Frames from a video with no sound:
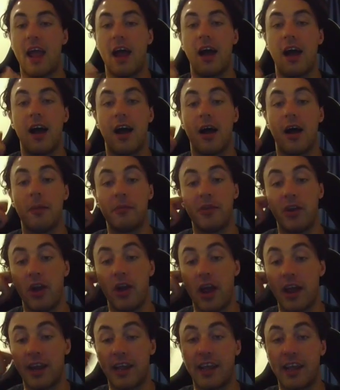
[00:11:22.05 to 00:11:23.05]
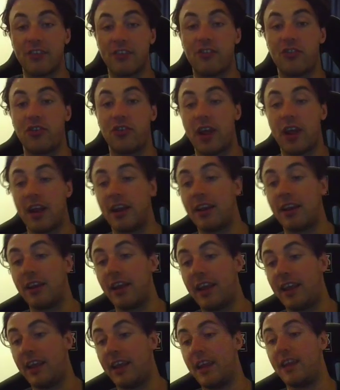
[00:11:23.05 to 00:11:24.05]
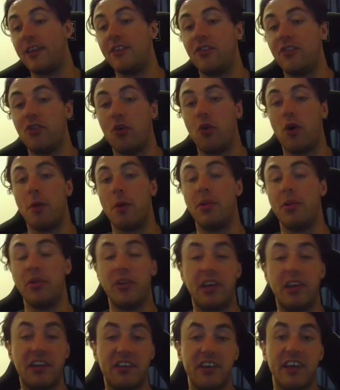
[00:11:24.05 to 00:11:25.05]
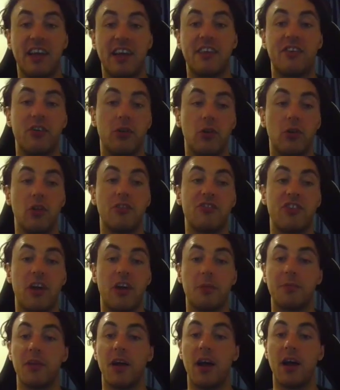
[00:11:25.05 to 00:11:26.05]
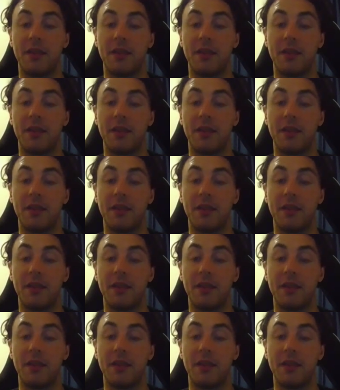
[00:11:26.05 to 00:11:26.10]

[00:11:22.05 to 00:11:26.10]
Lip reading: and it hinders your ability to get to your lost chapter.